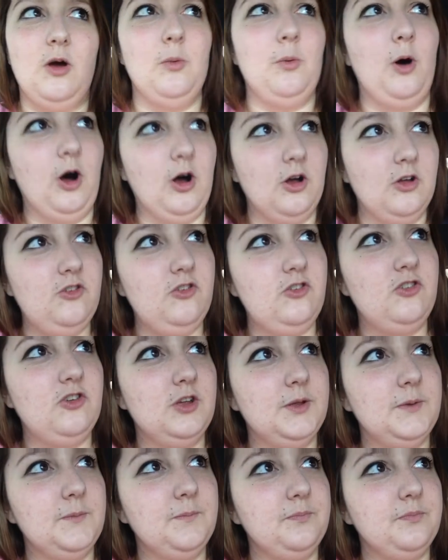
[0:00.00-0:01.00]
a wash,
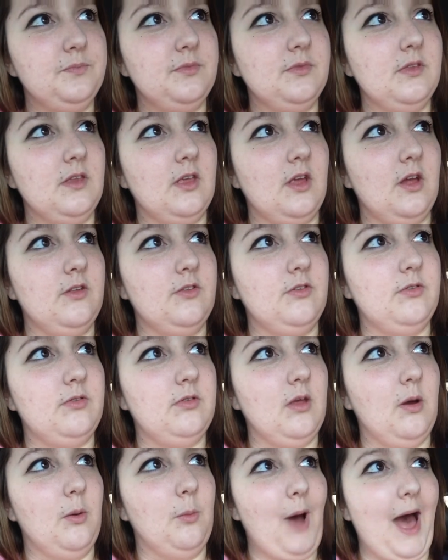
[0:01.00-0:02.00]

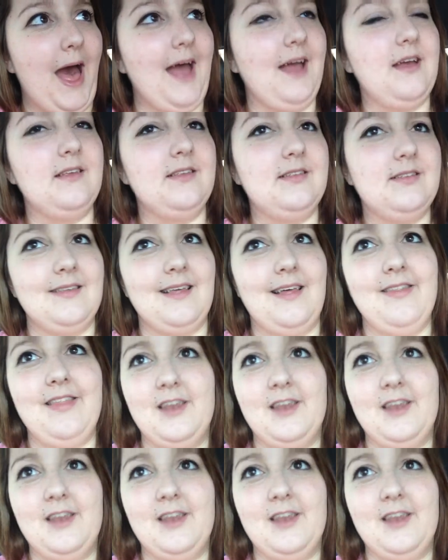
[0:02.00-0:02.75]
a wax, and